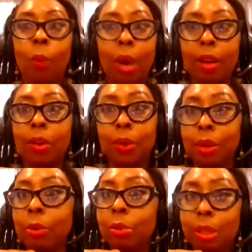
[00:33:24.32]
waiting
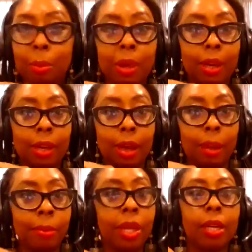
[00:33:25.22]
on you to pick it
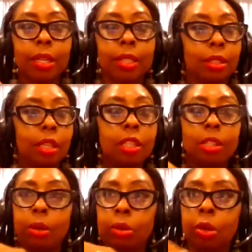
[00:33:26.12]
up, because these
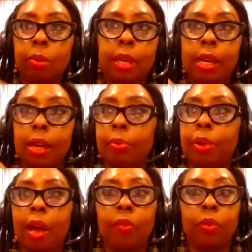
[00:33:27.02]
social media
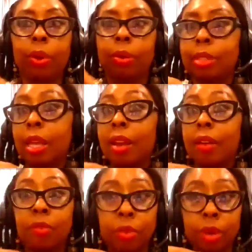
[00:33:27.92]
platforms, they
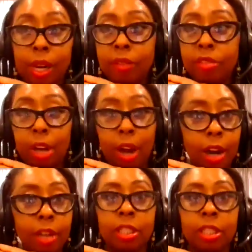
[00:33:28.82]
are free of
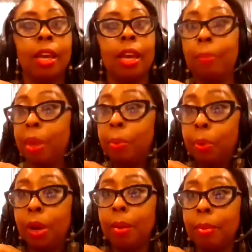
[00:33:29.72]
charge, and
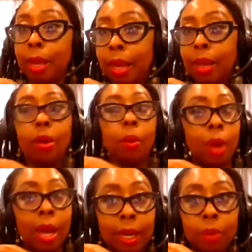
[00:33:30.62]
people come in
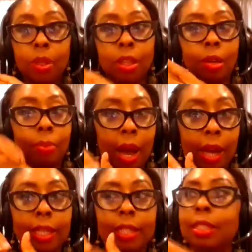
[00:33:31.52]
ready with their
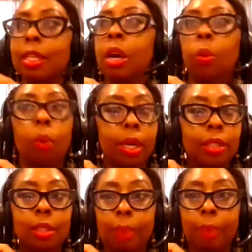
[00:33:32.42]
pockets
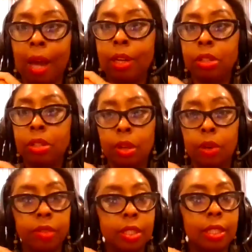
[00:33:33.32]
wanting to buy your
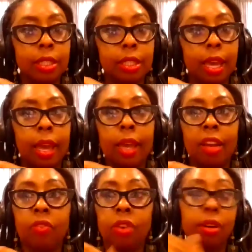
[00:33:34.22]
services.
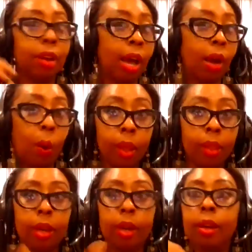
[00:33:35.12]
And if you're not
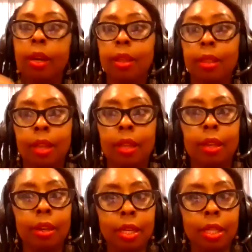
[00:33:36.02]
on there, then
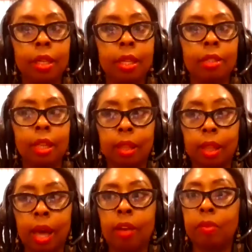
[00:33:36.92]
there is a
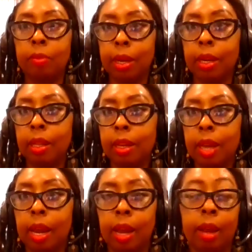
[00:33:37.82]
lot of money
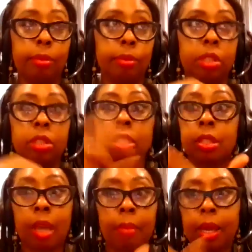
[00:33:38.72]
that you're
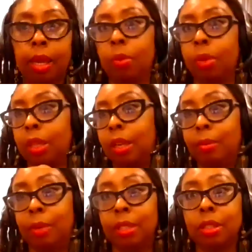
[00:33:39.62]
just not making within
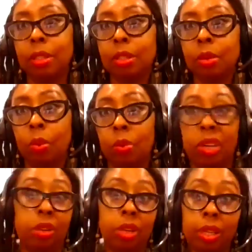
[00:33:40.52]
the business
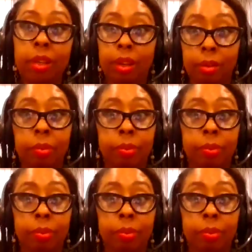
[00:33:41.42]
when you could.